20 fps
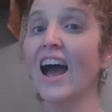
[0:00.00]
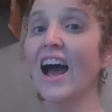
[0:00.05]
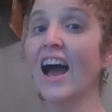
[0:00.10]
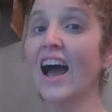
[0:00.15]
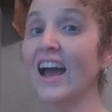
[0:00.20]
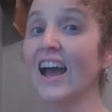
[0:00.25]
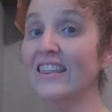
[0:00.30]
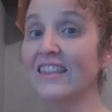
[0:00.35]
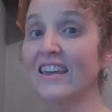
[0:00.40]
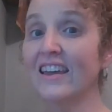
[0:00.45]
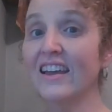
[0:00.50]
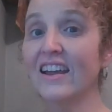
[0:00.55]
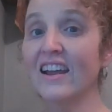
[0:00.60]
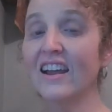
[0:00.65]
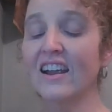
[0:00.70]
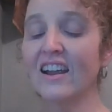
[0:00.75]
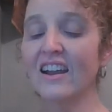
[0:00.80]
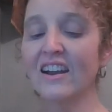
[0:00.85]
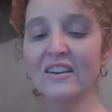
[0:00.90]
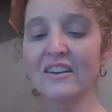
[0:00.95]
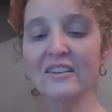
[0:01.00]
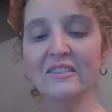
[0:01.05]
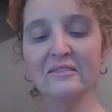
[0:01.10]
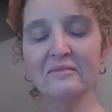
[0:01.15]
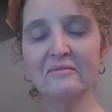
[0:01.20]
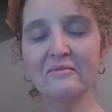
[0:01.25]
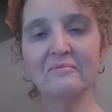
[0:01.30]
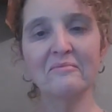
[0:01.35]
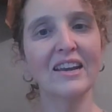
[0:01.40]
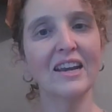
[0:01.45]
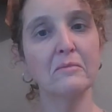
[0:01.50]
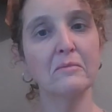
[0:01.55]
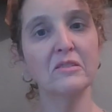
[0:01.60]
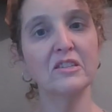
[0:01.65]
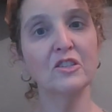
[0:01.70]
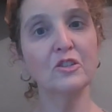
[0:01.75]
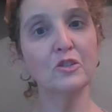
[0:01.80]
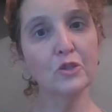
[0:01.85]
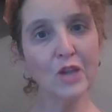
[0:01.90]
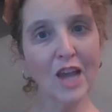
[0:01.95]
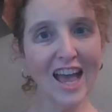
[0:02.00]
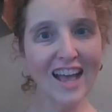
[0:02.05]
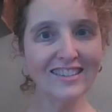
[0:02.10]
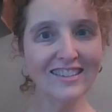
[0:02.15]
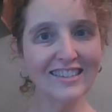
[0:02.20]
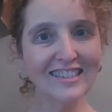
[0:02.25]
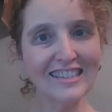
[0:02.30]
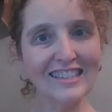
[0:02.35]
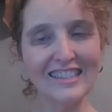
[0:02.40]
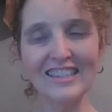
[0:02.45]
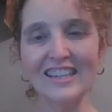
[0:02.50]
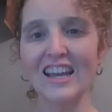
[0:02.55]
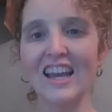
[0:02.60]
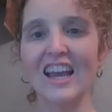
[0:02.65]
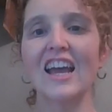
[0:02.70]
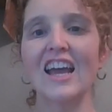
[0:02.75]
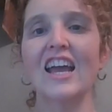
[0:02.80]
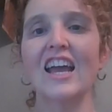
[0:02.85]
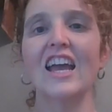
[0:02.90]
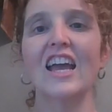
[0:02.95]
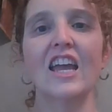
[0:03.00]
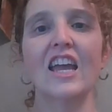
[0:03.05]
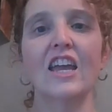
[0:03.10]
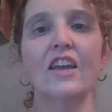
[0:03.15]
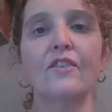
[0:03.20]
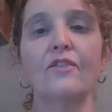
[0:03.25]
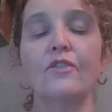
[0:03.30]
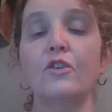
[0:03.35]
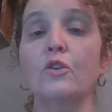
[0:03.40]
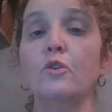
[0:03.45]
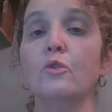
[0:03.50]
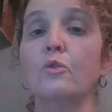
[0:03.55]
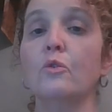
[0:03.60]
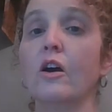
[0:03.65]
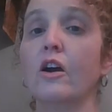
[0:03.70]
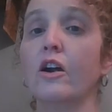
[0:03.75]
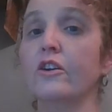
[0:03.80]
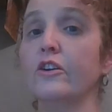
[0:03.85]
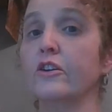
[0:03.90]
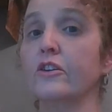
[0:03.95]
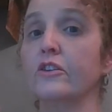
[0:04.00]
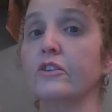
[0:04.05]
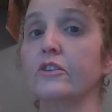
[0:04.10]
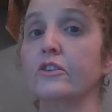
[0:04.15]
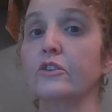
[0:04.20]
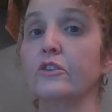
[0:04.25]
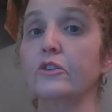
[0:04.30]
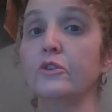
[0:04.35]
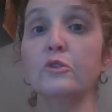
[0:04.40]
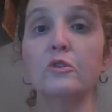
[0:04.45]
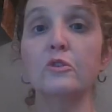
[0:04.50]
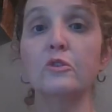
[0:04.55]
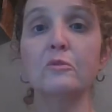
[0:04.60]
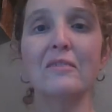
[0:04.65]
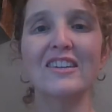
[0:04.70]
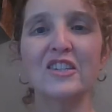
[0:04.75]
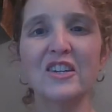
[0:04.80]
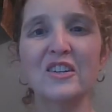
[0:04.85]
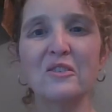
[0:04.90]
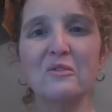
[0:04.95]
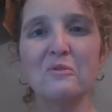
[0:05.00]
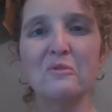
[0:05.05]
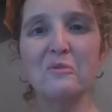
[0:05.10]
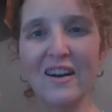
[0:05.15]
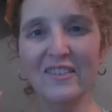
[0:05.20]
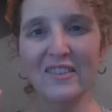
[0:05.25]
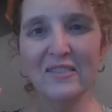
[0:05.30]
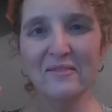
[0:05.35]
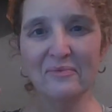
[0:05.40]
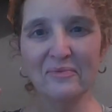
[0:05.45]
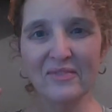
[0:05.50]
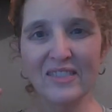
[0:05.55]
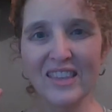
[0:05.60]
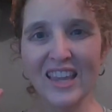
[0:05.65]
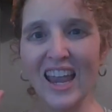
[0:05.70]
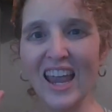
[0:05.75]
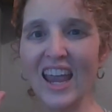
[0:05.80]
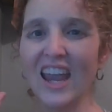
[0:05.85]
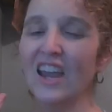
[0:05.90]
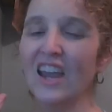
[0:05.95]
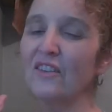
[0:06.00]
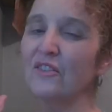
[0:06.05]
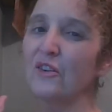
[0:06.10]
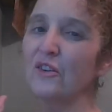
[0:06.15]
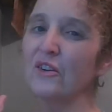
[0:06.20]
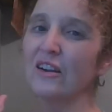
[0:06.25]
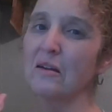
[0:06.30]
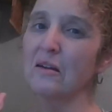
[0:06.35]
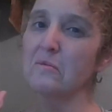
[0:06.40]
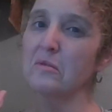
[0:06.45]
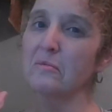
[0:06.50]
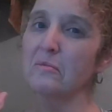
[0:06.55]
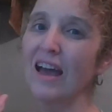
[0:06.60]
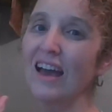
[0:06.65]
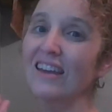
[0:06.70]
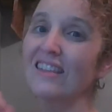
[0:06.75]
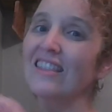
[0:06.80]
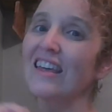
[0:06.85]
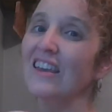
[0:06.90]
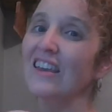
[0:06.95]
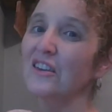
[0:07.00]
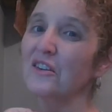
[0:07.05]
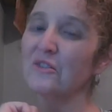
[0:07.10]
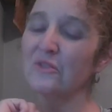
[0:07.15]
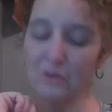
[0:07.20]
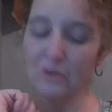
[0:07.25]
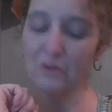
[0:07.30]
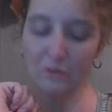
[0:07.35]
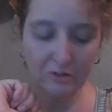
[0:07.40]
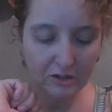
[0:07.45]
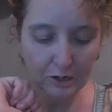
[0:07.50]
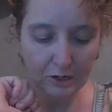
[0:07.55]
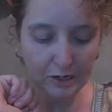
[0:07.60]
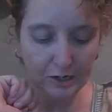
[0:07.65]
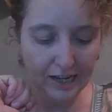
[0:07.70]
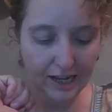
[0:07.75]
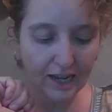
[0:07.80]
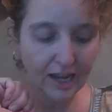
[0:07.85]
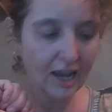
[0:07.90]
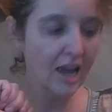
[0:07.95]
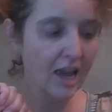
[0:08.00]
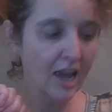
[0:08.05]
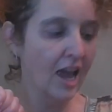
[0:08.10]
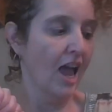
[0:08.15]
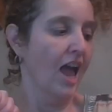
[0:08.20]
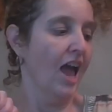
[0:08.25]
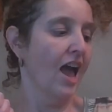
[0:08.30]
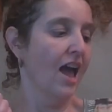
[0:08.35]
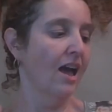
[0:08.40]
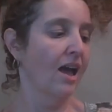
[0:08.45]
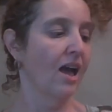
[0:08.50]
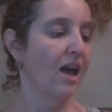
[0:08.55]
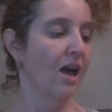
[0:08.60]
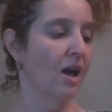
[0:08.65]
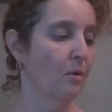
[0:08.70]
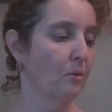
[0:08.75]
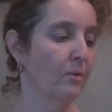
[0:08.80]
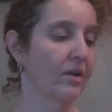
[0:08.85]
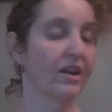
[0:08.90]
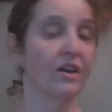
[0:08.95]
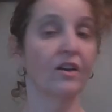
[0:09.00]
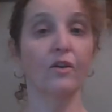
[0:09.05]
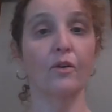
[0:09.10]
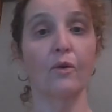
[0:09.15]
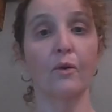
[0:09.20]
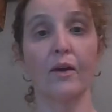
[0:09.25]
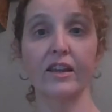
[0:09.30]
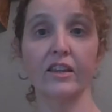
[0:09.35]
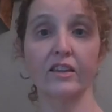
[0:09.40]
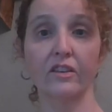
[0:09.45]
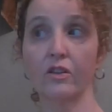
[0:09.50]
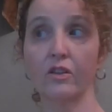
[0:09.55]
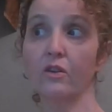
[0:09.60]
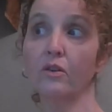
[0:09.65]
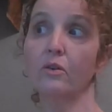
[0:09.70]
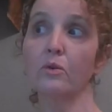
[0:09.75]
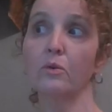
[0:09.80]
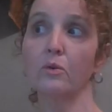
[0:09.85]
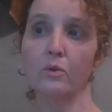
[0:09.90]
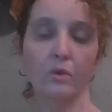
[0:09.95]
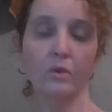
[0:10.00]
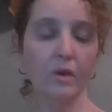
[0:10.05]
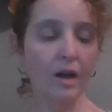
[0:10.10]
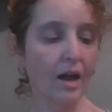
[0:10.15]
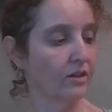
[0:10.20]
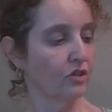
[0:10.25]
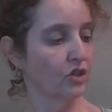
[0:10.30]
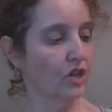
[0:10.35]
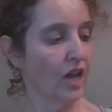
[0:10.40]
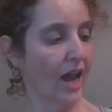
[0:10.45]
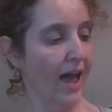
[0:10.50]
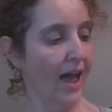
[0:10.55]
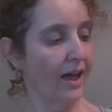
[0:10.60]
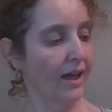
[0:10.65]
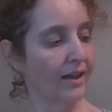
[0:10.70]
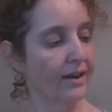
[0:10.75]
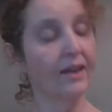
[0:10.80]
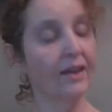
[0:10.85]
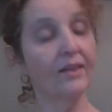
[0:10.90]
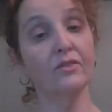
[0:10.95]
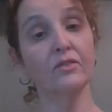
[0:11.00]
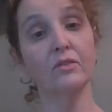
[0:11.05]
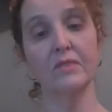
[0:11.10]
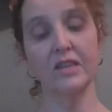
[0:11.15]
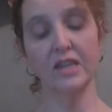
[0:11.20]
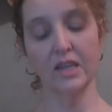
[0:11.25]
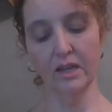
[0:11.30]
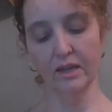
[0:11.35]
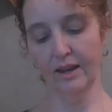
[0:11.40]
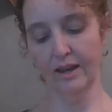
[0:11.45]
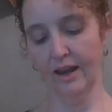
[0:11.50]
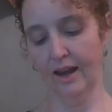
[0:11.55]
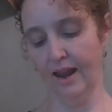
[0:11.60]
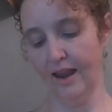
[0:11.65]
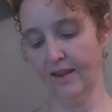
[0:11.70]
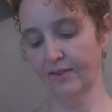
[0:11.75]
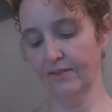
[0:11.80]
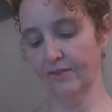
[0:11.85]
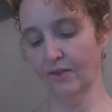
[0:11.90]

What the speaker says: Hi there, my name is Jess. If you are new to my channel, welcome. If you're coming back, thank you for returning. And we are going to chat and have some tea today.